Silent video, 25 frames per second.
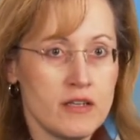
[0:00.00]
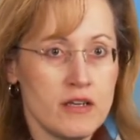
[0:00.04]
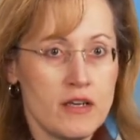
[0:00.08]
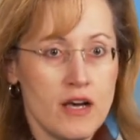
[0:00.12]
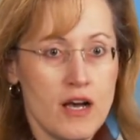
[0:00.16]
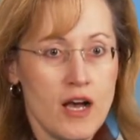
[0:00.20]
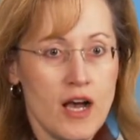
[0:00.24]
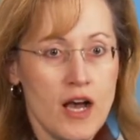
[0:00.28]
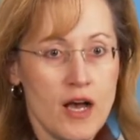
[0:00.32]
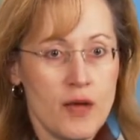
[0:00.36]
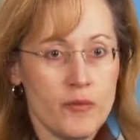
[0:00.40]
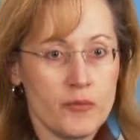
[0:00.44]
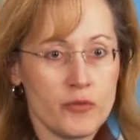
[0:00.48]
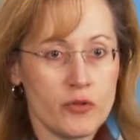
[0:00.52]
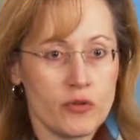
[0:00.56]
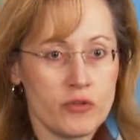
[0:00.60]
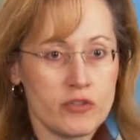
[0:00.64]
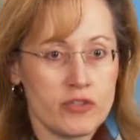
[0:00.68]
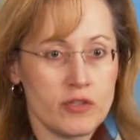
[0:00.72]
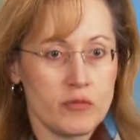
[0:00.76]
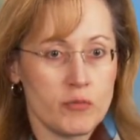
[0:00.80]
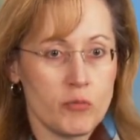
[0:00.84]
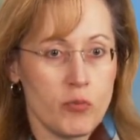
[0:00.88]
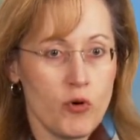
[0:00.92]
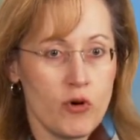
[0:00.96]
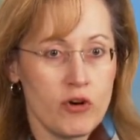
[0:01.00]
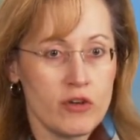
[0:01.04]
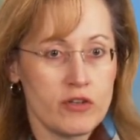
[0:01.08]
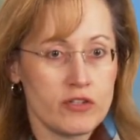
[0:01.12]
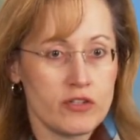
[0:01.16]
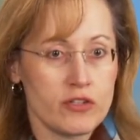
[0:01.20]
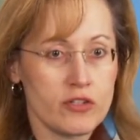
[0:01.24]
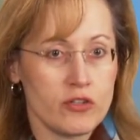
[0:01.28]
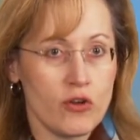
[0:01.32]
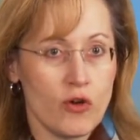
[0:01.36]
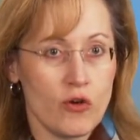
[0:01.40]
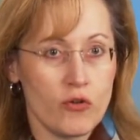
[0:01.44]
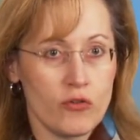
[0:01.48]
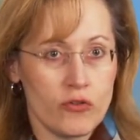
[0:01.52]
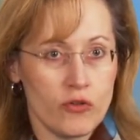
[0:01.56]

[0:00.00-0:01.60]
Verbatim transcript: Um, so it's important to know